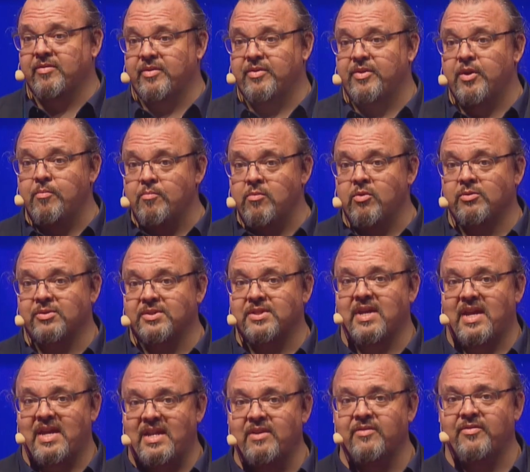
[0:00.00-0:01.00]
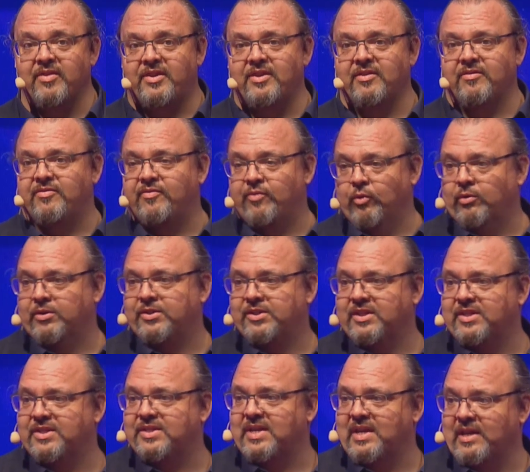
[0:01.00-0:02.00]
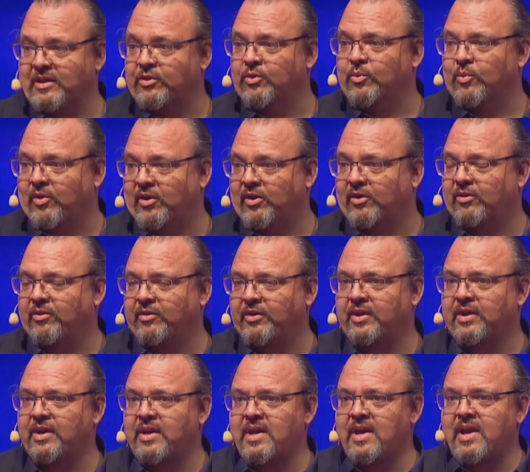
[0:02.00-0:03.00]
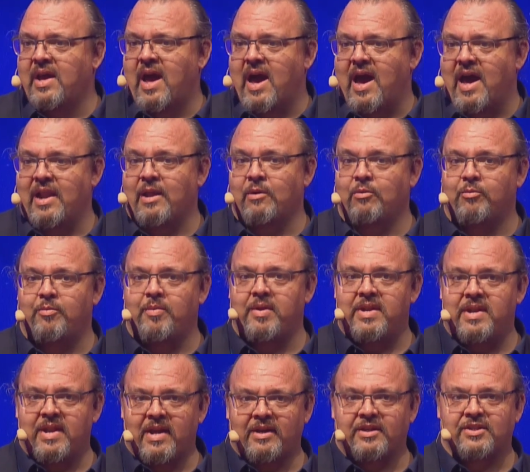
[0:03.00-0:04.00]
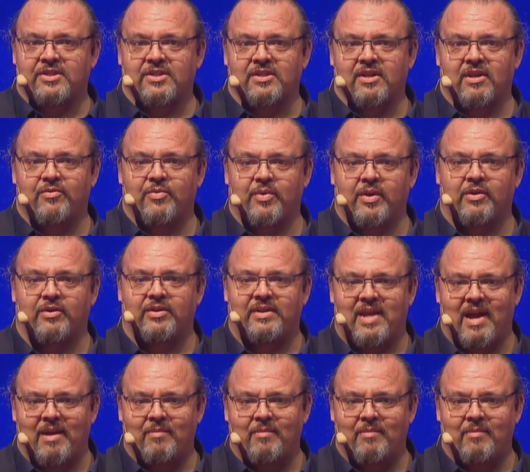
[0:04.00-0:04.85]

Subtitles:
of the most innovative forces in the world, and it would be nice if we could